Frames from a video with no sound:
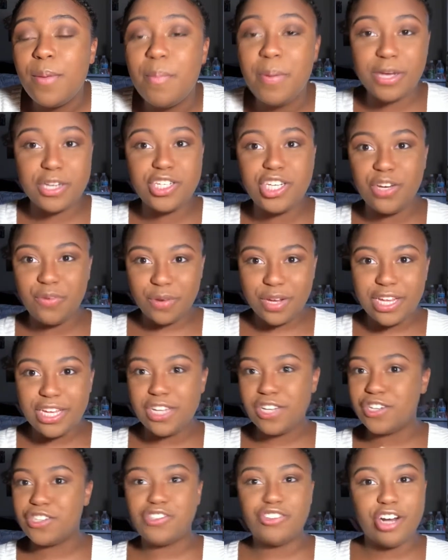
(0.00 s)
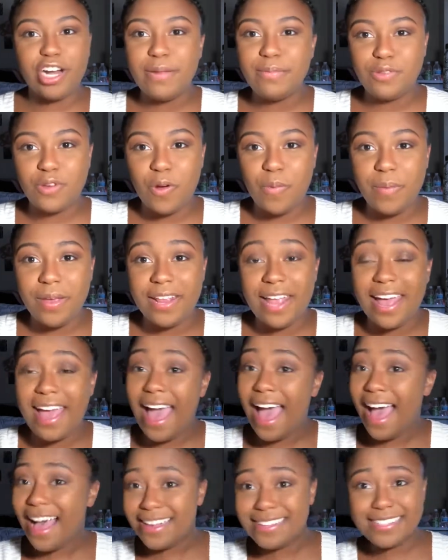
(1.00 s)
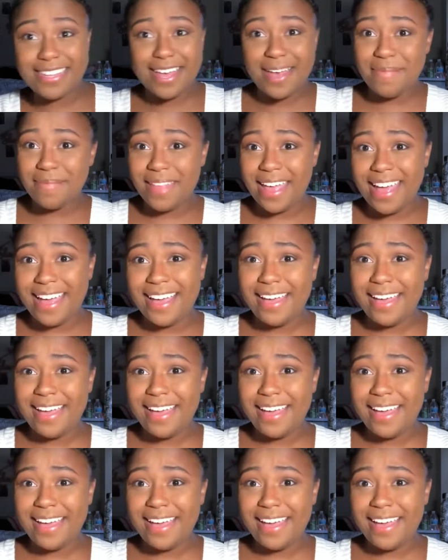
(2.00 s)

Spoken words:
But she really just straight up told me, like, ask him, like,